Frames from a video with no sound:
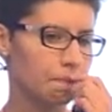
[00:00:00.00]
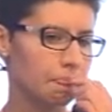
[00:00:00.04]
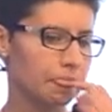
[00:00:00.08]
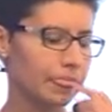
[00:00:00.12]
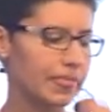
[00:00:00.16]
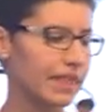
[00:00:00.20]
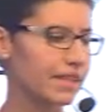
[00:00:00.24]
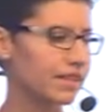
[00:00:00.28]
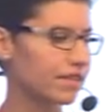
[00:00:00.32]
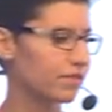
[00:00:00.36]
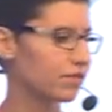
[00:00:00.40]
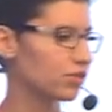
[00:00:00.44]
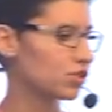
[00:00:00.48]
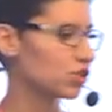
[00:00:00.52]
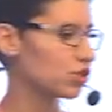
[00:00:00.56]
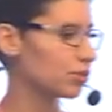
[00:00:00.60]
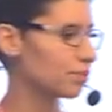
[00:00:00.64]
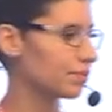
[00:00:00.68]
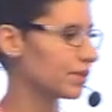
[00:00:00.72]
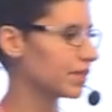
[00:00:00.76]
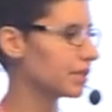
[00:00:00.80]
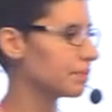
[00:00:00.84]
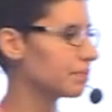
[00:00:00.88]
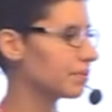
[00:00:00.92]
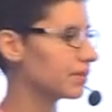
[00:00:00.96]
So this
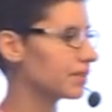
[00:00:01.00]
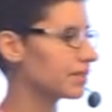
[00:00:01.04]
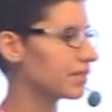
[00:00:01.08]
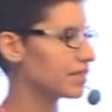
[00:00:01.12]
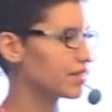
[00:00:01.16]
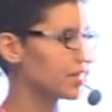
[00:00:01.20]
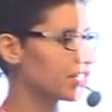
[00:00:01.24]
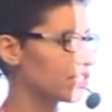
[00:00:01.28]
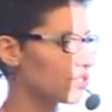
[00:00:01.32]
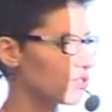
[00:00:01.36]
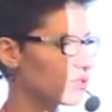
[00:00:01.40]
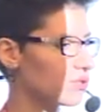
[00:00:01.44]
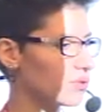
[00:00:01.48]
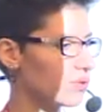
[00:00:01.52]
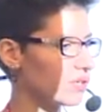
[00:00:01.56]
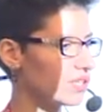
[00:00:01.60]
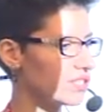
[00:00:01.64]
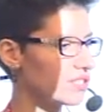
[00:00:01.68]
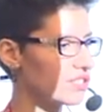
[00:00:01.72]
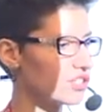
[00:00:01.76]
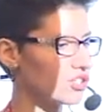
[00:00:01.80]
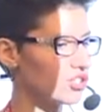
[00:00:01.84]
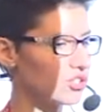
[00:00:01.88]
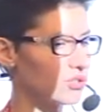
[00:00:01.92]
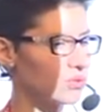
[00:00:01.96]
bug shows
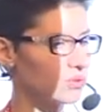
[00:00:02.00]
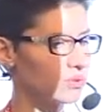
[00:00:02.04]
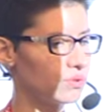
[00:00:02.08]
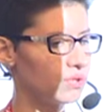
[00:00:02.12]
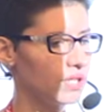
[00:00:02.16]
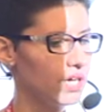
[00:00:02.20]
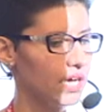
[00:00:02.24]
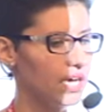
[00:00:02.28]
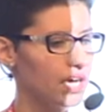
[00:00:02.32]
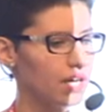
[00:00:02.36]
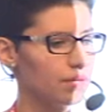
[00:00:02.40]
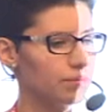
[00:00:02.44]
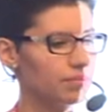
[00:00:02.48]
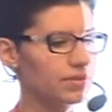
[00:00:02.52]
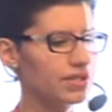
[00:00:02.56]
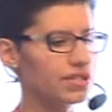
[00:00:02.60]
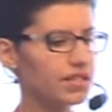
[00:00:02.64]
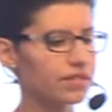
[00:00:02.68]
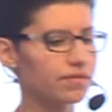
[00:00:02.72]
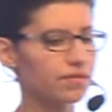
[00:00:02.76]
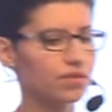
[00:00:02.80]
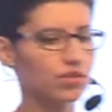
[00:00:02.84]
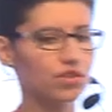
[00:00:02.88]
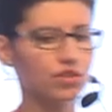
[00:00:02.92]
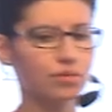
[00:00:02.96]
that in
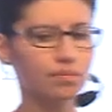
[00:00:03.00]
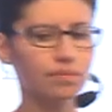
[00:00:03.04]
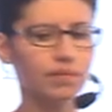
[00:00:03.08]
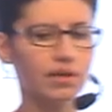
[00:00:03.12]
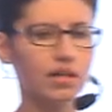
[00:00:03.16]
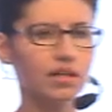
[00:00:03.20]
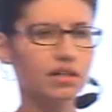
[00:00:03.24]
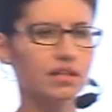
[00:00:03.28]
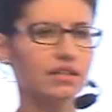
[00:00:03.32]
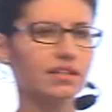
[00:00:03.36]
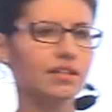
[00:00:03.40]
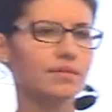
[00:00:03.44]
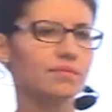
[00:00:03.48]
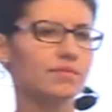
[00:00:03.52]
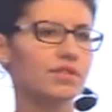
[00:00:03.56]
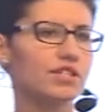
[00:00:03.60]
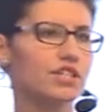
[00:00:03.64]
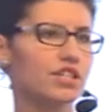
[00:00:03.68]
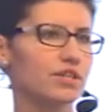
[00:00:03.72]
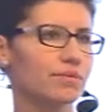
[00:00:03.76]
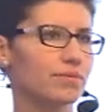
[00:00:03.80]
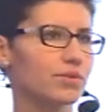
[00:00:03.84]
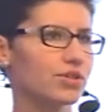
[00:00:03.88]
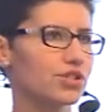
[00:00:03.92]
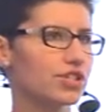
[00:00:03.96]
order to
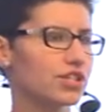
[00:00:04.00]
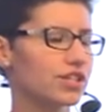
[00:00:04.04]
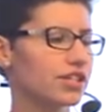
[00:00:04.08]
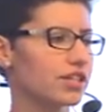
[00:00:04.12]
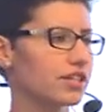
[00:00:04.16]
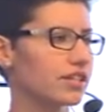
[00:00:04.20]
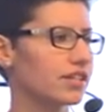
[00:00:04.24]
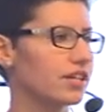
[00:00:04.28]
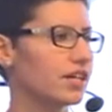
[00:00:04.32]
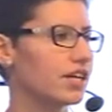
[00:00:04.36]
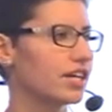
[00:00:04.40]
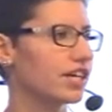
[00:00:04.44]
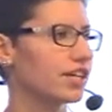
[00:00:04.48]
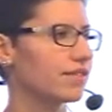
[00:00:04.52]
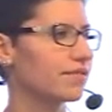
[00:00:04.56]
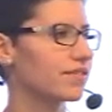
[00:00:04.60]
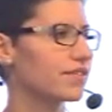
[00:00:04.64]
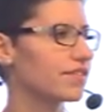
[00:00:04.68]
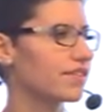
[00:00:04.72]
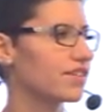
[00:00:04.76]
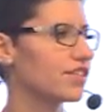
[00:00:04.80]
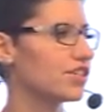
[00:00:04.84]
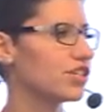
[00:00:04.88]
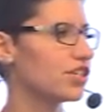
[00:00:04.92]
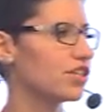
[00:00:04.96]
avoid situations
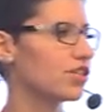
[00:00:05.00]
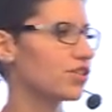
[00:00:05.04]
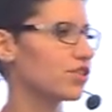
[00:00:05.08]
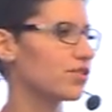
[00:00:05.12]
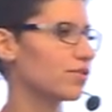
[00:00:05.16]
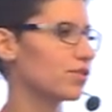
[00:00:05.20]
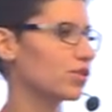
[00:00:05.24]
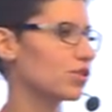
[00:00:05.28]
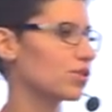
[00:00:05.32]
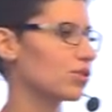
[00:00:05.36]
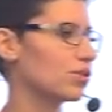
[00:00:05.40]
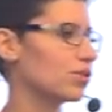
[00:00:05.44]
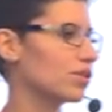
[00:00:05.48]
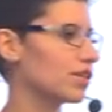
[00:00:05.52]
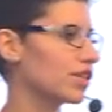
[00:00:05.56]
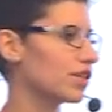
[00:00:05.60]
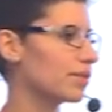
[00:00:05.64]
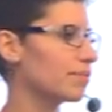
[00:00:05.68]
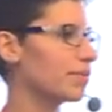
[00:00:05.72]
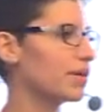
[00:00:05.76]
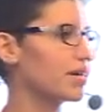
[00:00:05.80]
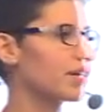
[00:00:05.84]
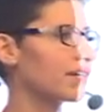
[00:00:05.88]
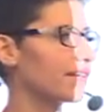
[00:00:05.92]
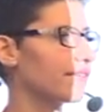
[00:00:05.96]

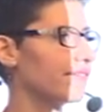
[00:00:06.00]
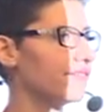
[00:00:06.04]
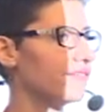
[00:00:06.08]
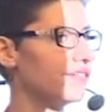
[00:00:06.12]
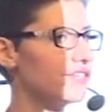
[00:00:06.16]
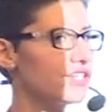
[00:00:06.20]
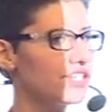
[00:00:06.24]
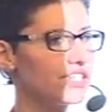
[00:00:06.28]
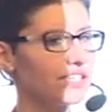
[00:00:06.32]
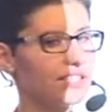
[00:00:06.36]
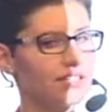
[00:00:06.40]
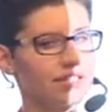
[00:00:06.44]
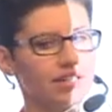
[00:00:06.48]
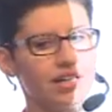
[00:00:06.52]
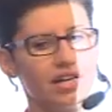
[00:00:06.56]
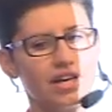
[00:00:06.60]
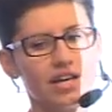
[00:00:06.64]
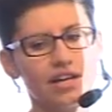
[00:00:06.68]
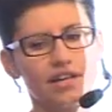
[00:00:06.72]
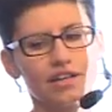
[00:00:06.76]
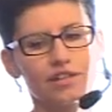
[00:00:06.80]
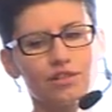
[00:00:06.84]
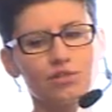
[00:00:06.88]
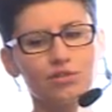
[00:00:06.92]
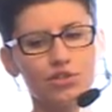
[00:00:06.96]
that you
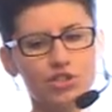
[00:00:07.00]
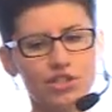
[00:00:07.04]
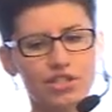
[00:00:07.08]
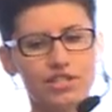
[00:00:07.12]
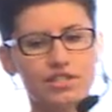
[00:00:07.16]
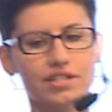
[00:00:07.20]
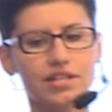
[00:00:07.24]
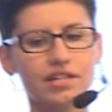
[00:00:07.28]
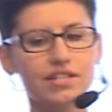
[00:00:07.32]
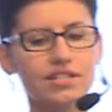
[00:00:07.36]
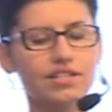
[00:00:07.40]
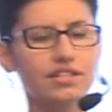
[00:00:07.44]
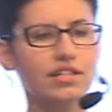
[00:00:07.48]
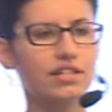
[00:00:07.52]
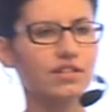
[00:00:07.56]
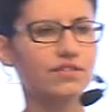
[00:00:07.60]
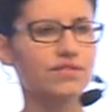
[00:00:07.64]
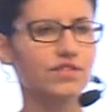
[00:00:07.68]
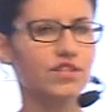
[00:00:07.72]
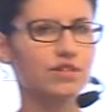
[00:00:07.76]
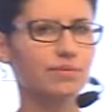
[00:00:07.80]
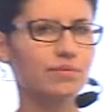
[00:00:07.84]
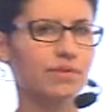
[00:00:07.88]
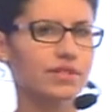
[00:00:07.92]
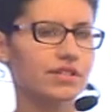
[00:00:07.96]
believe it's a bug, but
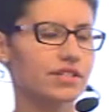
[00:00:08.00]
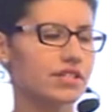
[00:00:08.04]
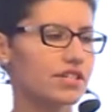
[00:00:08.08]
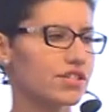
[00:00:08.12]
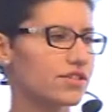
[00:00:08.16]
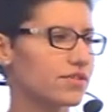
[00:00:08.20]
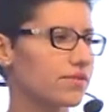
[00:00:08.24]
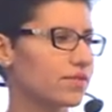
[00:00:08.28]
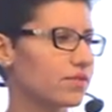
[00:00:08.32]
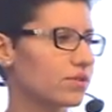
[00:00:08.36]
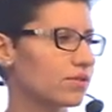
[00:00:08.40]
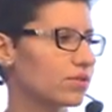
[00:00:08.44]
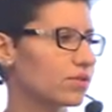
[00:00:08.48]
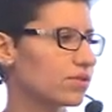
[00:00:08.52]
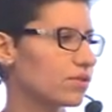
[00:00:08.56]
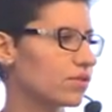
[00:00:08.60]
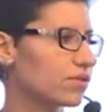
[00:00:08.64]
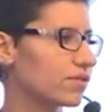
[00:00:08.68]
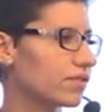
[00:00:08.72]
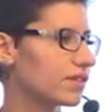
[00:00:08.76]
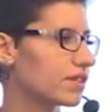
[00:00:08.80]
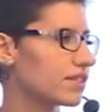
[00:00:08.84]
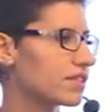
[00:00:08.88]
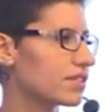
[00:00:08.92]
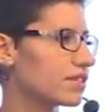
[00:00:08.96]
it's not a bug, a
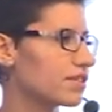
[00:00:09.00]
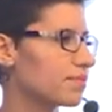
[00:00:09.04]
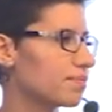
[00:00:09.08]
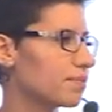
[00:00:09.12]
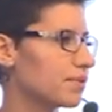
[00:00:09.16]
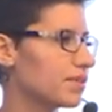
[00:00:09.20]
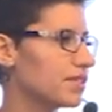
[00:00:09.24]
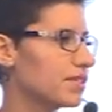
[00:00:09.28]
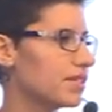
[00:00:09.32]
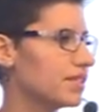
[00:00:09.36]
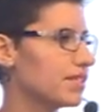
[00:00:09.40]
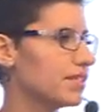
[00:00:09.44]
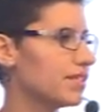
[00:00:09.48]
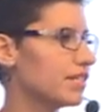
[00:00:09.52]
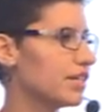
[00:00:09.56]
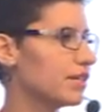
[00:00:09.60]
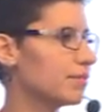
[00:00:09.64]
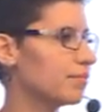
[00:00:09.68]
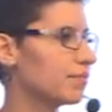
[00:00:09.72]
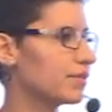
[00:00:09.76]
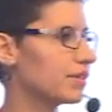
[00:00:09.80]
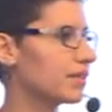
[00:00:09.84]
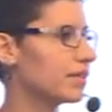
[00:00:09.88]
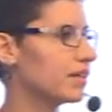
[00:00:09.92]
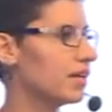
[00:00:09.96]
feature, you
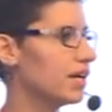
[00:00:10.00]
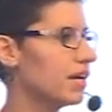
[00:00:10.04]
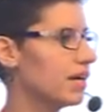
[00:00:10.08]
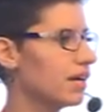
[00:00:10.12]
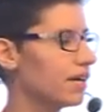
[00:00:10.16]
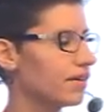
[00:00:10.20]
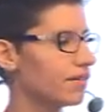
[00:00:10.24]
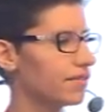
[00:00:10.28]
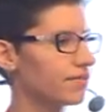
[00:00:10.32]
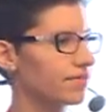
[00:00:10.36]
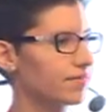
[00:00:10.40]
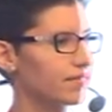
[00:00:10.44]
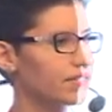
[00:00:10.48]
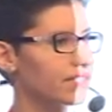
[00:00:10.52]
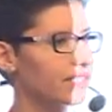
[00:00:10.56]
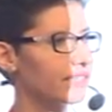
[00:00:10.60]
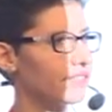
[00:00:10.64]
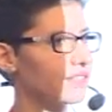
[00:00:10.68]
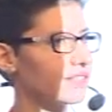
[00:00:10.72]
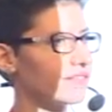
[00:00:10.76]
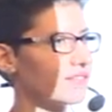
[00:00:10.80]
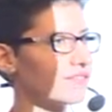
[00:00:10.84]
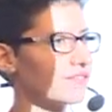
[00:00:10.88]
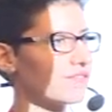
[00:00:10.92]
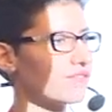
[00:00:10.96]
need to know how
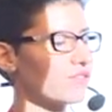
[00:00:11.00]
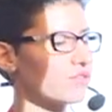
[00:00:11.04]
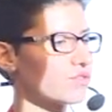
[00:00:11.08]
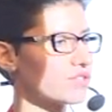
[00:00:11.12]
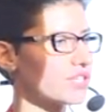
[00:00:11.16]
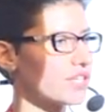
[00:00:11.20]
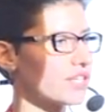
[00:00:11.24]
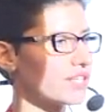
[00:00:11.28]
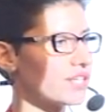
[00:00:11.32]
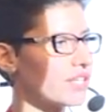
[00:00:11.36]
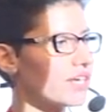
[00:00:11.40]
your